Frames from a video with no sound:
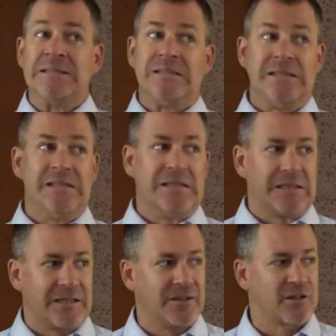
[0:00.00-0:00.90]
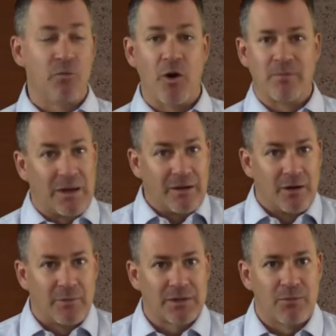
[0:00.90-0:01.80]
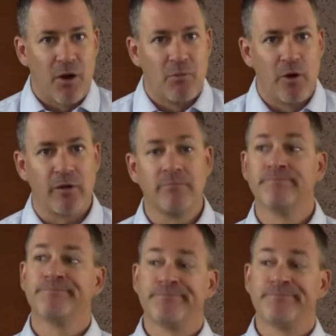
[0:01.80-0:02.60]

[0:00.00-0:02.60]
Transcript: Yeah, it did this morning, but I don't know about tomorrow morning.